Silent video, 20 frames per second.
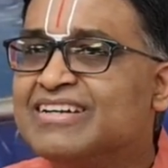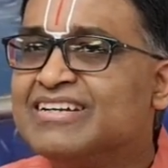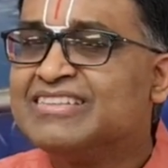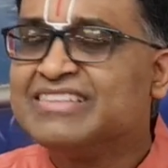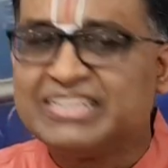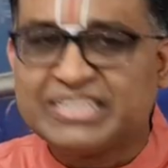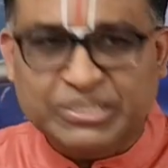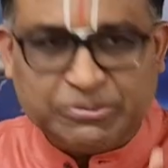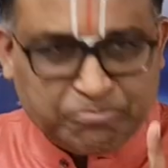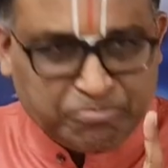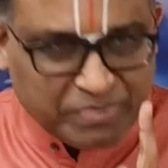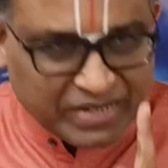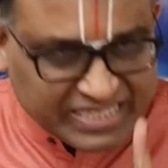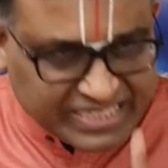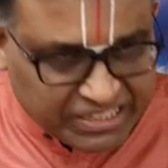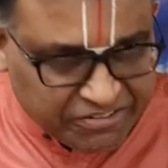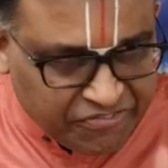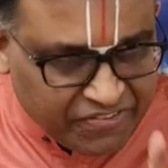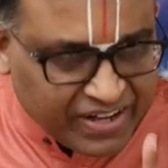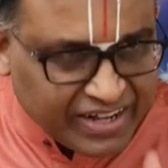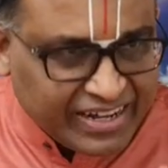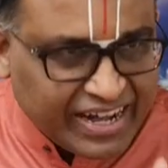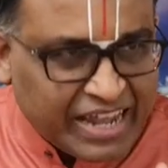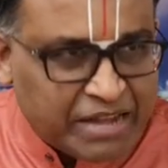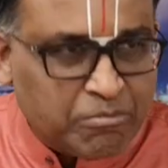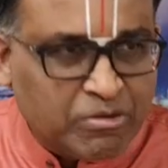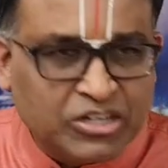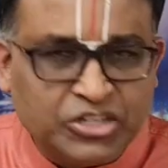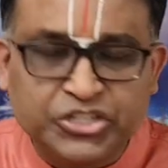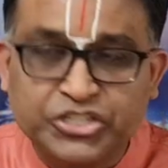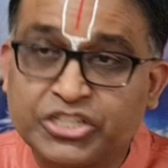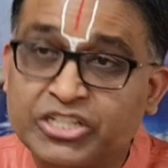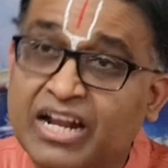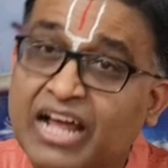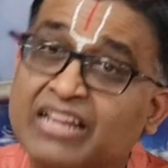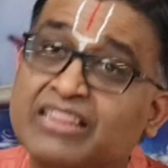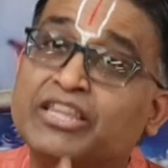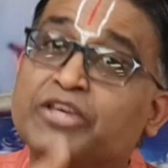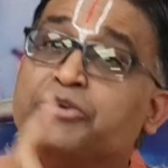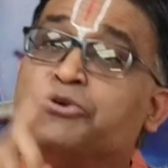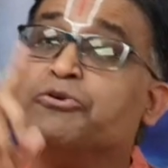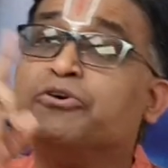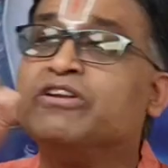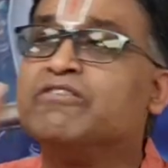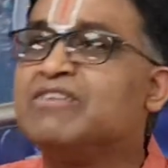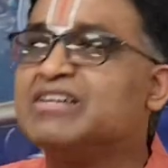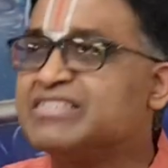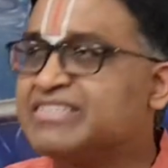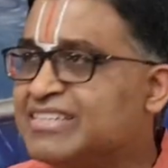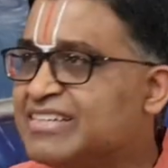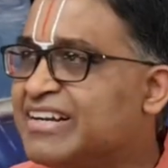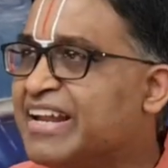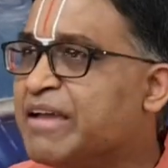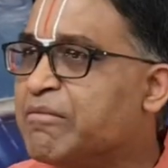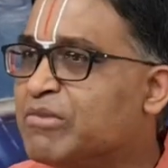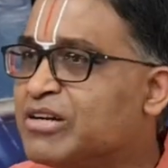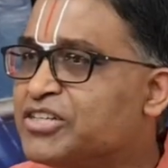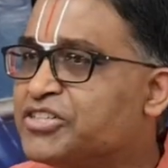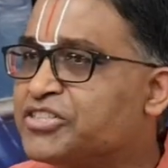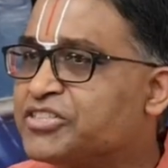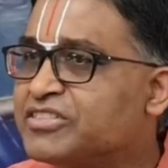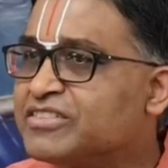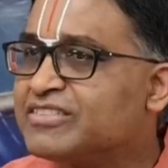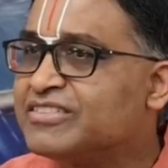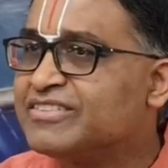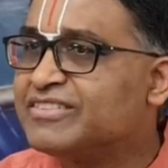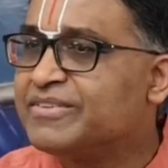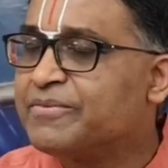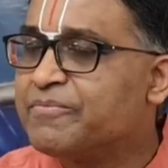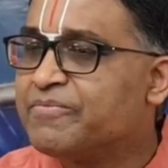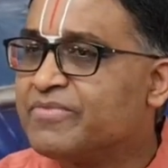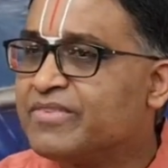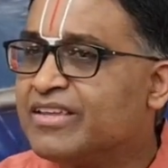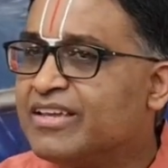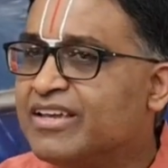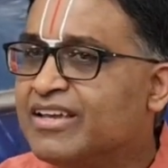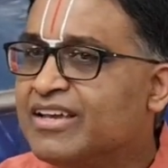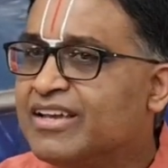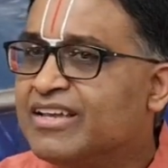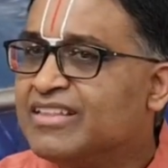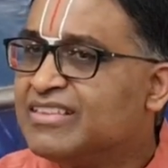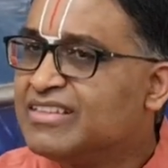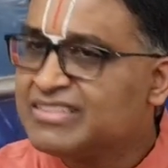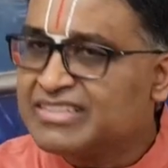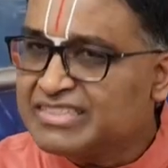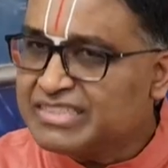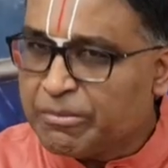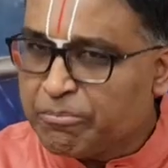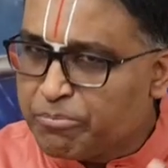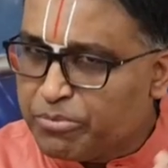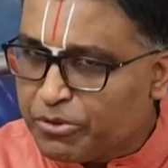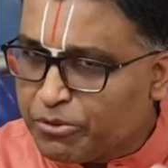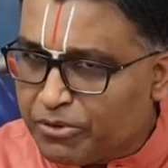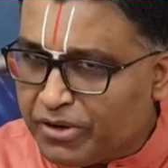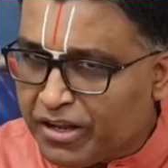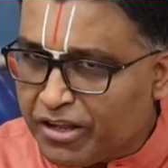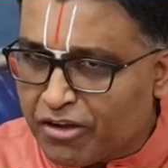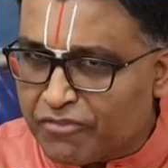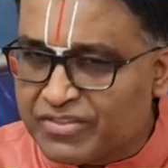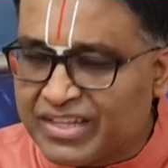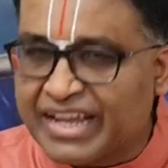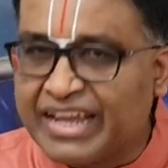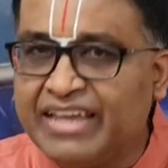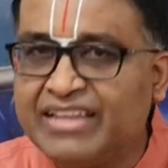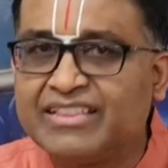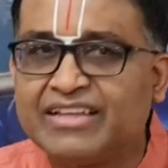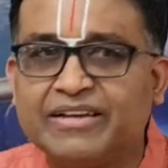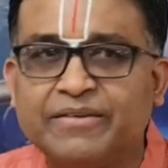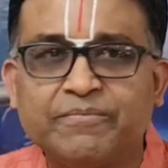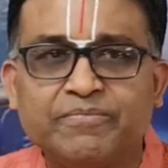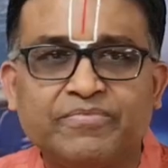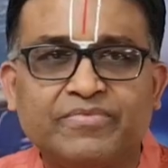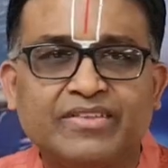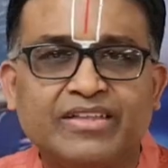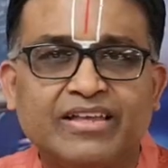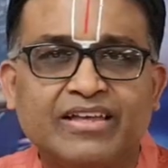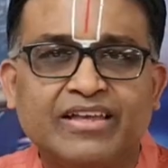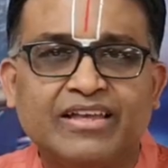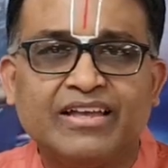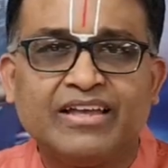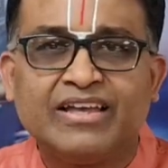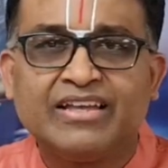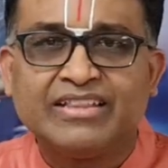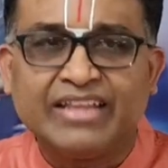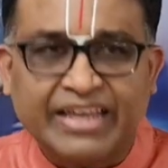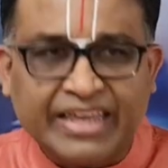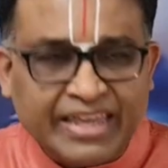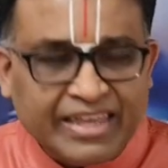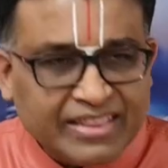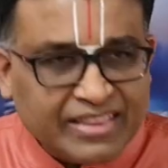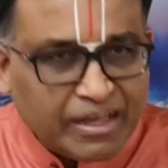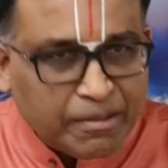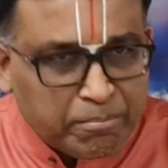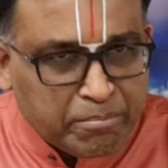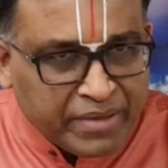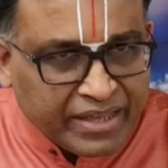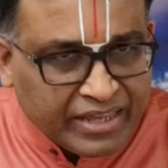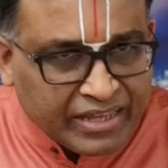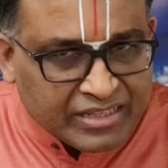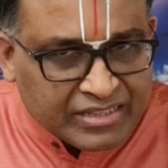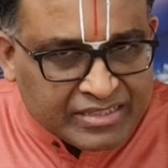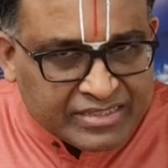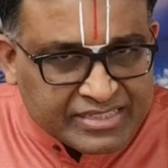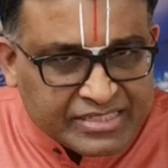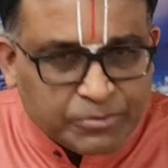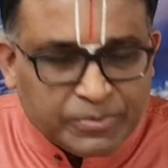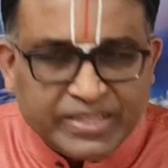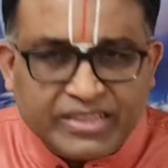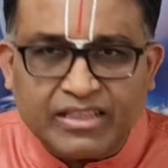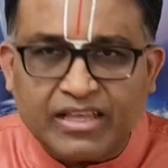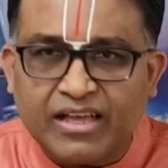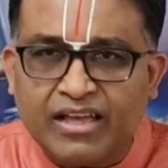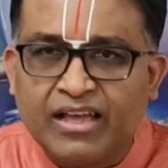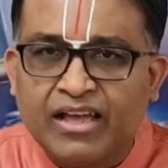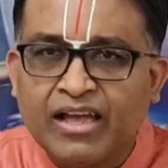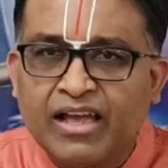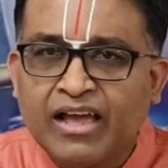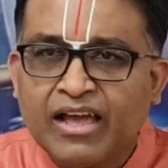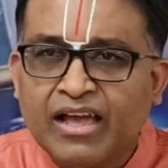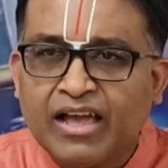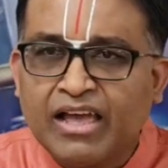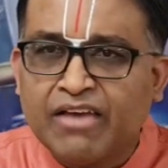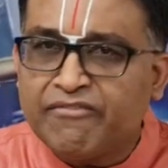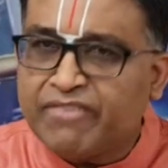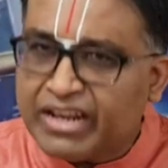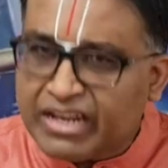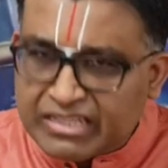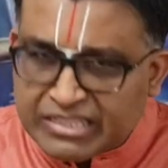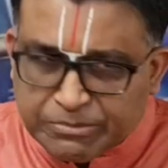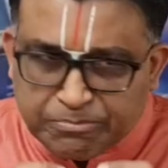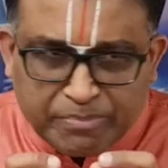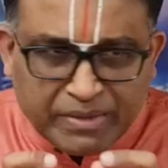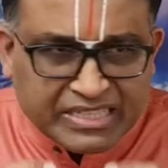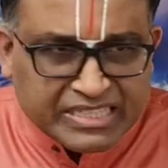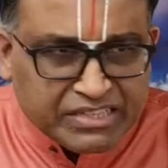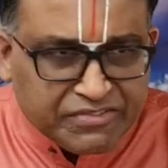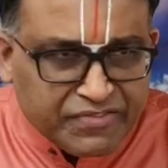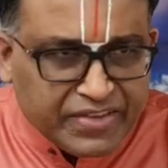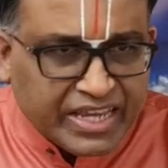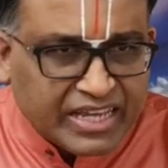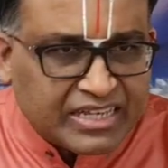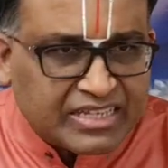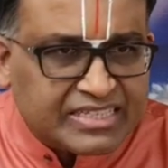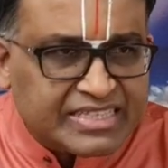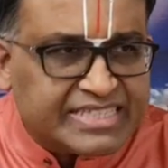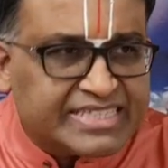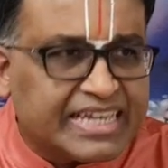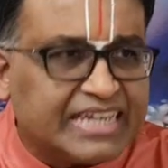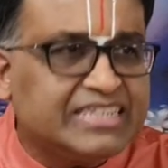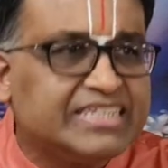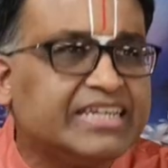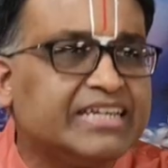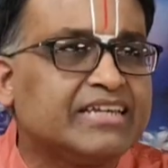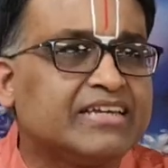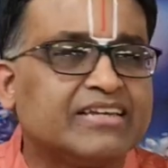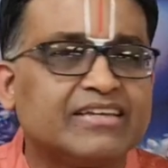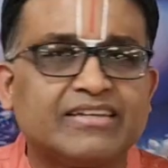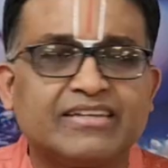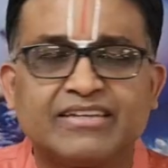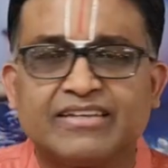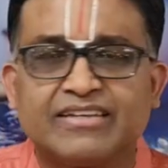The specific dimension and the universal dimension. This is the beauty of the Gita. The Gita begins with a very specific setting.